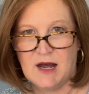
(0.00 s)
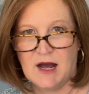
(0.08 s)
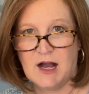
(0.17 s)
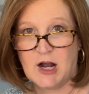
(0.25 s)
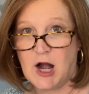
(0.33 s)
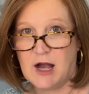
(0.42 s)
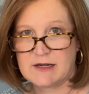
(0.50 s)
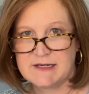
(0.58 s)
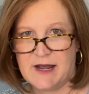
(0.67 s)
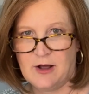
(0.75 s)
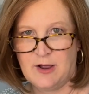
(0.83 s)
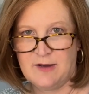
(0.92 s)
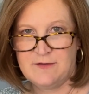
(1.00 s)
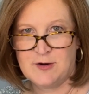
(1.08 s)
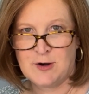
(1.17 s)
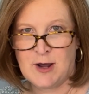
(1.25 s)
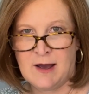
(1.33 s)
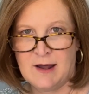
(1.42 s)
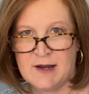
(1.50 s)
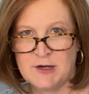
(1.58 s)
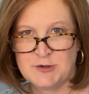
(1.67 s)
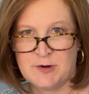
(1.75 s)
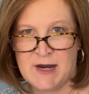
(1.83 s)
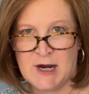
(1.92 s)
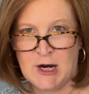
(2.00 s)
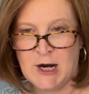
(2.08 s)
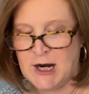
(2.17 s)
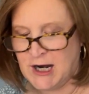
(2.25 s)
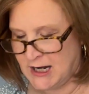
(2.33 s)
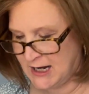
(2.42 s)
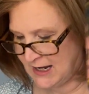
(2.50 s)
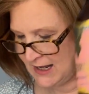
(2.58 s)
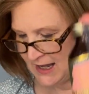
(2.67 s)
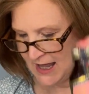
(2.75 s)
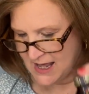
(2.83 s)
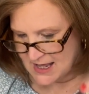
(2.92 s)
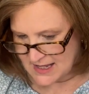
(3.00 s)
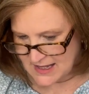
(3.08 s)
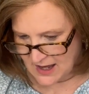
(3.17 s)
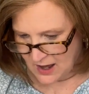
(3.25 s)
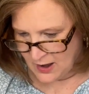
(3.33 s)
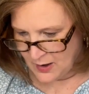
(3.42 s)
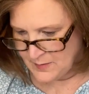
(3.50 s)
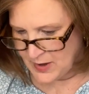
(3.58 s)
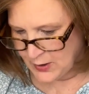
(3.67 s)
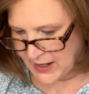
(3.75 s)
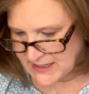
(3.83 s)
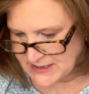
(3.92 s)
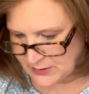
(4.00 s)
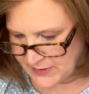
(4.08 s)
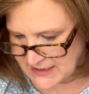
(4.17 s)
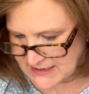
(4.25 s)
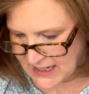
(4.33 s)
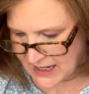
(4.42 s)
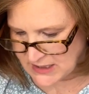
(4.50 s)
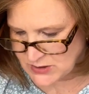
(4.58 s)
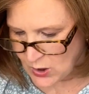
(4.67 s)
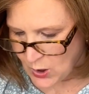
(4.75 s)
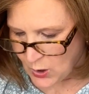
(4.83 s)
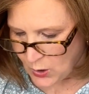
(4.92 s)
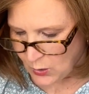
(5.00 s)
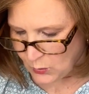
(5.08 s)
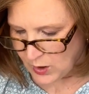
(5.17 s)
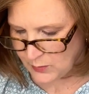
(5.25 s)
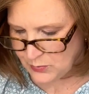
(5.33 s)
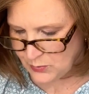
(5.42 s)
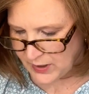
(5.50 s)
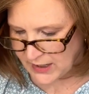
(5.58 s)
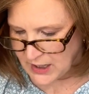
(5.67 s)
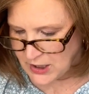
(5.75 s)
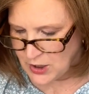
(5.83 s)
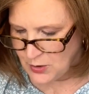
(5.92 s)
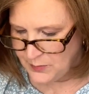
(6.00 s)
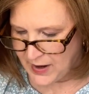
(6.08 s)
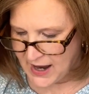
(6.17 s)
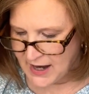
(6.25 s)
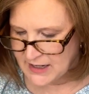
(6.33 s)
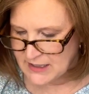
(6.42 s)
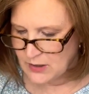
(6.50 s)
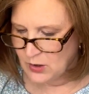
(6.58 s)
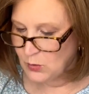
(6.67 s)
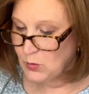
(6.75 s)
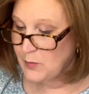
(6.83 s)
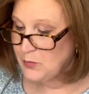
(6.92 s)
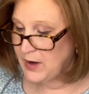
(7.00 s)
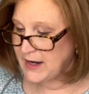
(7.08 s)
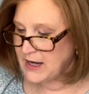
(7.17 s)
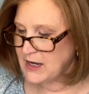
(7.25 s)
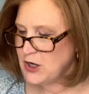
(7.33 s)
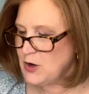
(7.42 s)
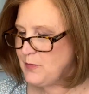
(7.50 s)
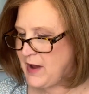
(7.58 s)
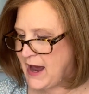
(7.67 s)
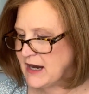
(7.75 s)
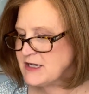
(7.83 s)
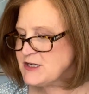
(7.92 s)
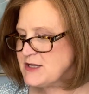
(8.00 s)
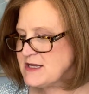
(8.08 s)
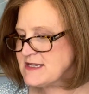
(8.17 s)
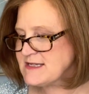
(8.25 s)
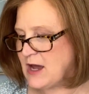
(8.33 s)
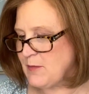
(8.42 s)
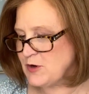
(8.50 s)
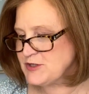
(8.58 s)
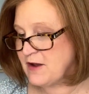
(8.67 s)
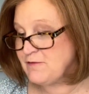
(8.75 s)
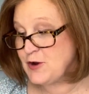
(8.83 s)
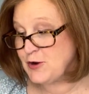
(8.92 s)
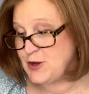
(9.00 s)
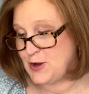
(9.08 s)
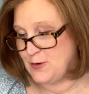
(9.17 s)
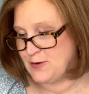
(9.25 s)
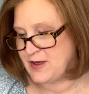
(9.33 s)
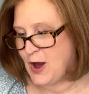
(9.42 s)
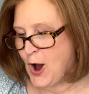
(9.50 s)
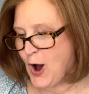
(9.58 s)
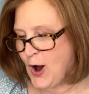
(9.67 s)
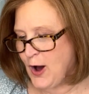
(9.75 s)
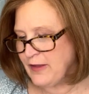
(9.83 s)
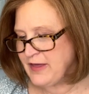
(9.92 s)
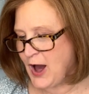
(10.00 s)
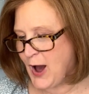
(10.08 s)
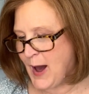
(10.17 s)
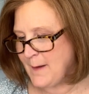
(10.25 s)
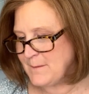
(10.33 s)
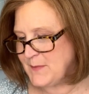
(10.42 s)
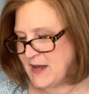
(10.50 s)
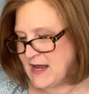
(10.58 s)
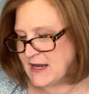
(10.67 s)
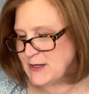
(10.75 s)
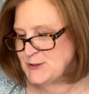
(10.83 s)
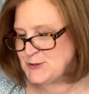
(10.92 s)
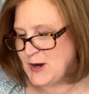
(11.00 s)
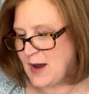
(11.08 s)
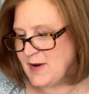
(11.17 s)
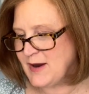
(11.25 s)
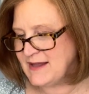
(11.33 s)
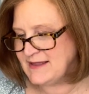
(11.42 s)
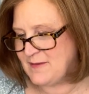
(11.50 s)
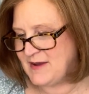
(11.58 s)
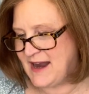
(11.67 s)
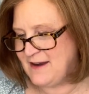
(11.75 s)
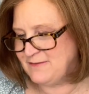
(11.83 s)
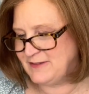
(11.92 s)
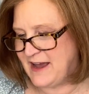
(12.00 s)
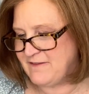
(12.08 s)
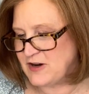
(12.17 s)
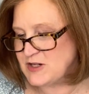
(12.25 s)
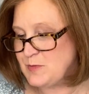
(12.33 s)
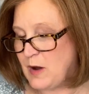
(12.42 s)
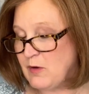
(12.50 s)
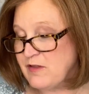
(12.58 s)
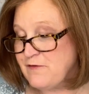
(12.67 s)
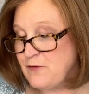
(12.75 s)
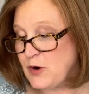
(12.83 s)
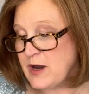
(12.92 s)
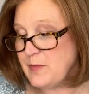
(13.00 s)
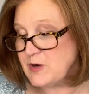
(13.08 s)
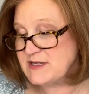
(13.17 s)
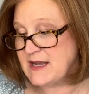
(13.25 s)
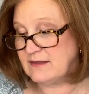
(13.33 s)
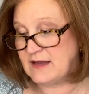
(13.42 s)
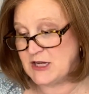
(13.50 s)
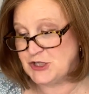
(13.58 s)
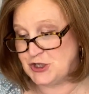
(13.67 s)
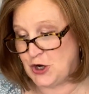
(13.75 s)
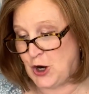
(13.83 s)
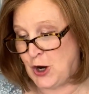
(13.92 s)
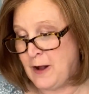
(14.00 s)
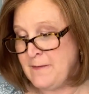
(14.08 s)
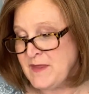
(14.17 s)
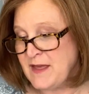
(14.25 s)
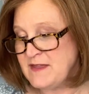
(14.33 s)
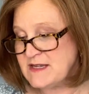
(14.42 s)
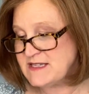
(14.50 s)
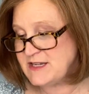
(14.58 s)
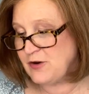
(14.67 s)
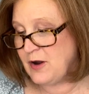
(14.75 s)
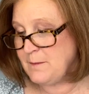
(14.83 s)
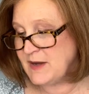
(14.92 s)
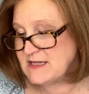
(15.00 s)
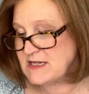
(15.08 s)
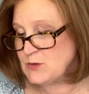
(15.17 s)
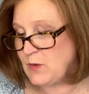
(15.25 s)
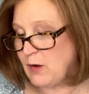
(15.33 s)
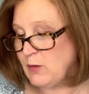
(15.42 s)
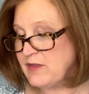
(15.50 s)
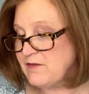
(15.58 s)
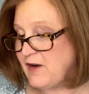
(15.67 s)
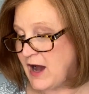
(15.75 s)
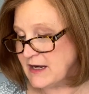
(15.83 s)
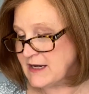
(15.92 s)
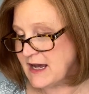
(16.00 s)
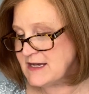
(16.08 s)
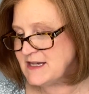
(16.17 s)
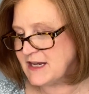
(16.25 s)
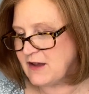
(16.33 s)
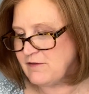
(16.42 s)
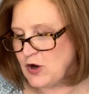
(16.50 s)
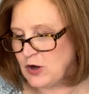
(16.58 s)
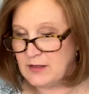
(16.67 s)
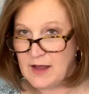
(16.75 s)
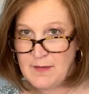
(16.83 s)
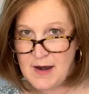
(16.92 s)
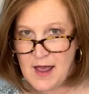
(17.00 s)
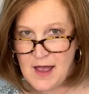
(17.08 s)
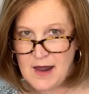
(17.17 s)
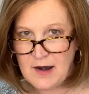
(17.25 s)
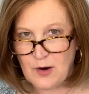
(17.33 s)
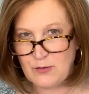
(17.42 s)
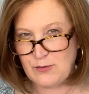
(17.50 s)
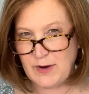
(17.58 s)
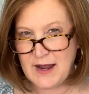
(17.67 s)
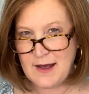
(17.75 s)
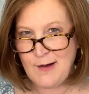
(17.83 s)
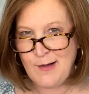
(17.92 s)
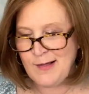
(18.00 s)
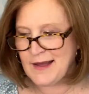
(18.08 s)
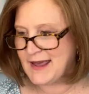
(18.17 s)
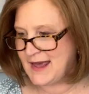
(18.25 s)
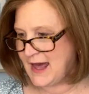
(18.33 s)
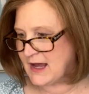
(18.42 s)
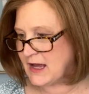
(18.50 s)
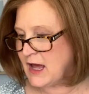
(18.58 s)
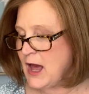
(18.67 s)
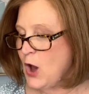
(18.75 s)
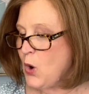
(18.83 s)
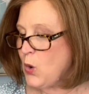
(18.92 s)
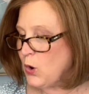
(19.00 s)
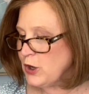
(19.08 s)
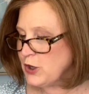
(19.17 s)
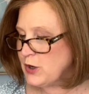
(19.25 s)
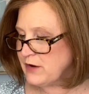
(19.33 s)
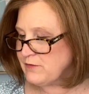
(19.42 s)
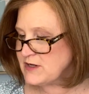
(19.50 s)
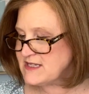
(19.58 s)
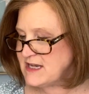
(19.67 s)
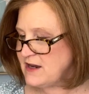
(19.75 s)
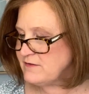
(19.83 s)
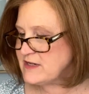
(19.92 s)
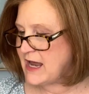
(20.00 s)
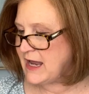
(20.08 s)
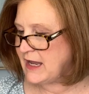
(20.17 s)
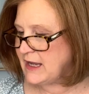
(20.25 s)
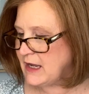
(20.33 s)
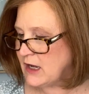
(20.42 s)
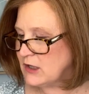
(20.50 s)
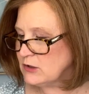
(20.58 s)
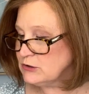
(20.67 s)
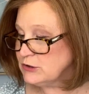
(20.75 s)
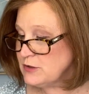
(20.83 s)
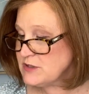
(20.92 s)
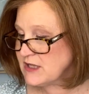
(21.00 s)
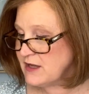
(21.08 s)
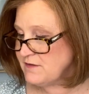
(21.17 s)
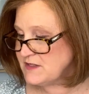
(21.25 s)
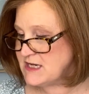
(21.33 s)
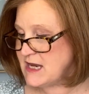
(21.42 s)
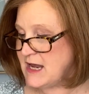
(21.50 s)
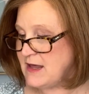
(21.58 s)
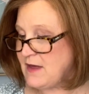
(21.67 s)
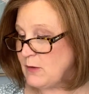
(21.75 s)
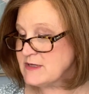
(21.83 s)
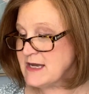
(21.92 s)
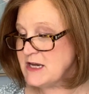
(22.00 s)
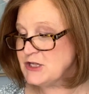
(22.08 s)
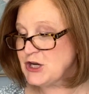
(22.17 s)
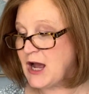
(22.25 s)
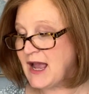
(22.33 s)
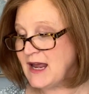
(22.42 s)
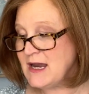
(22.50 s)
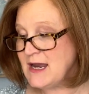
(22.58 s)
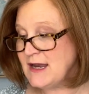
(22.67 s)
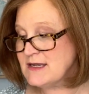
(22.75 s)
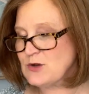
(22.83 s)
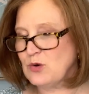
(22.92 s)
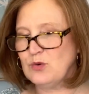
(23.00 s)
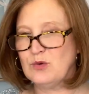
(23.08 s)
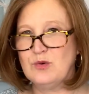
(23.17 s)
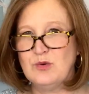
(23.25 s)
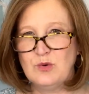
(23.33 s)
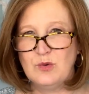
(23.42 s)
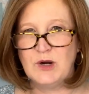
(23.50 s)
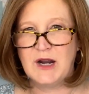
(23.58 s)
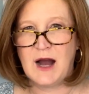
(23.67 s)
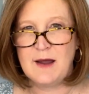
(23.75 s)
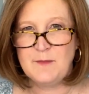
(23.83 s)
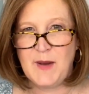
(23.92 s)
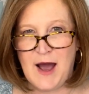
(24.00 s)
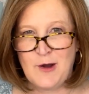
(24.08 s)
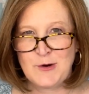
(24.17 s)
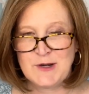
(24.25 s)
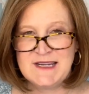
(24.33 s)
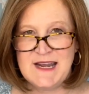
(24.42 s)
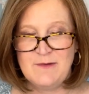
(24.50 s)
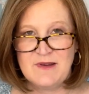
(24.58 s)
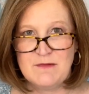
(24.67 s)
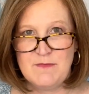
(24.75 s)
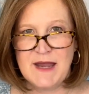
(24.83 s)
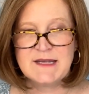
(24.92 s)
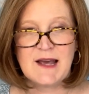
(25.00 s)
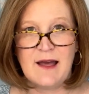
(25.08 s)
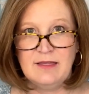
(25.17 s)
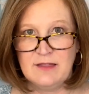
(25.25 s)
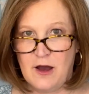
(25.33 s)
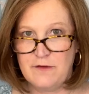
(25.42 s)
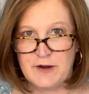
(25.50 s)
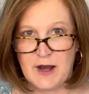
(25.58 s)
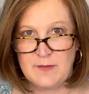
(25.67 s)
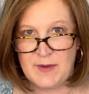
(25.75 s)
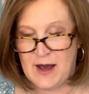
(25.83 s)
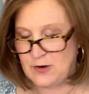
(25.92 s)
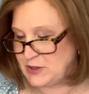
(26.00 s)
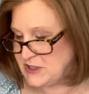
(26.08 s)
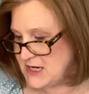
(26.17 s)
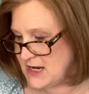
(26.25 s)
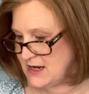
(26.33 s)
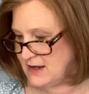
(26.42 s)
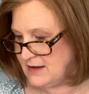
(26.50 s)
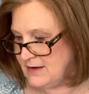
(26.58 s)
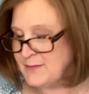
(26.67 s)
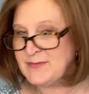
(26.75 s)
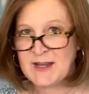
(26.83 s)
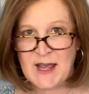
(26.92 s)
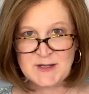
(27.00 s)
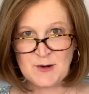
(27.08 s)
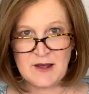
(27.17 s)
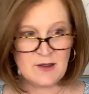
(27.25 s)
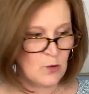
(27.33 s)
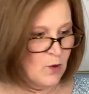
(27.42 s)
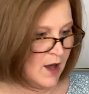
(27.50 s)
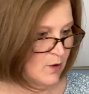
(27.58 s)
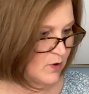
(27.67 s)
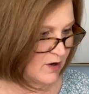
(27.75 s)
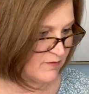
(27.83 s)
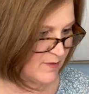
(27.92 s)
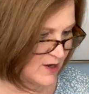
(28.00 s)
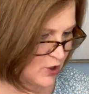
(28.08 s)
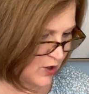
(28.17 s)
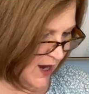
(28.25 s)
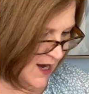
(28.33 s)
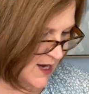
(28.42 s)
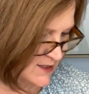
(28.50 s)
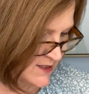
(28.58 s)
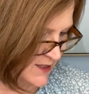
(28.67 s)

a cocktail if you're not a drinker. Yum. Okay, so it says, we're bringing you back, or we're bringing you back to the summers of your youth. All the hot pink strawberry lemonade flavors, but with forty percent less sugar. This syrup mixes well with vodka to give your lemonade a real kick. Or you could have received a loose leaf tea that was a Chinese Ooh, gunpowder tea with mint. I love gunpowder tea. Okay, so either one would have been great.